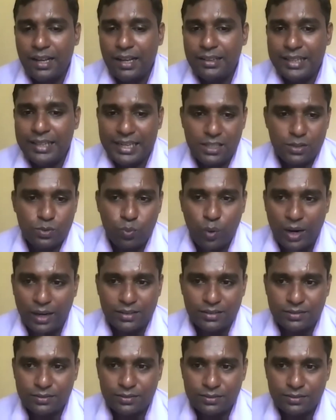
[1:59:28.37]
That is
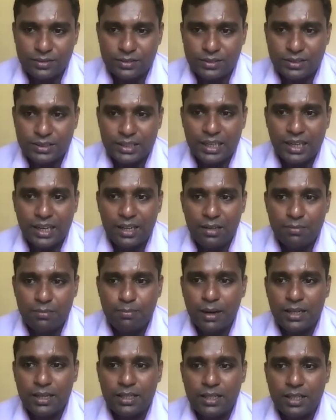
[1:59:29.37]
one. Second,
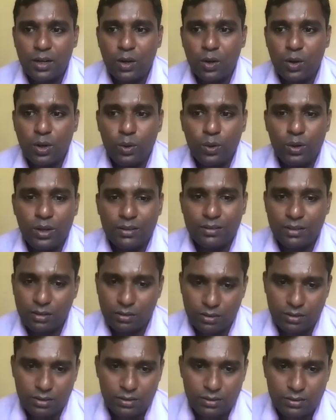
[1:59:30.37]
multilocular
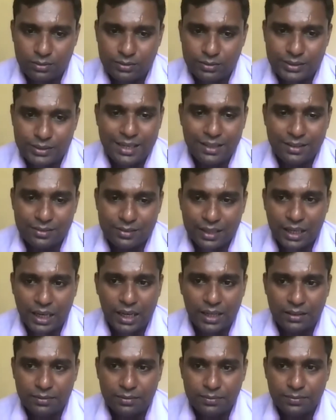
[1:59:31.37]
cyst. That is
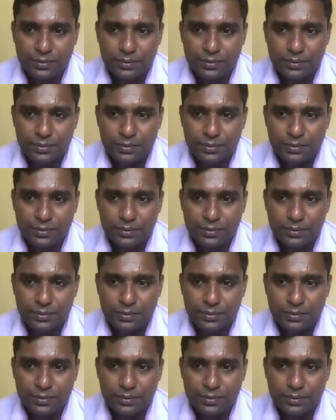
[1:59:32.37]
second.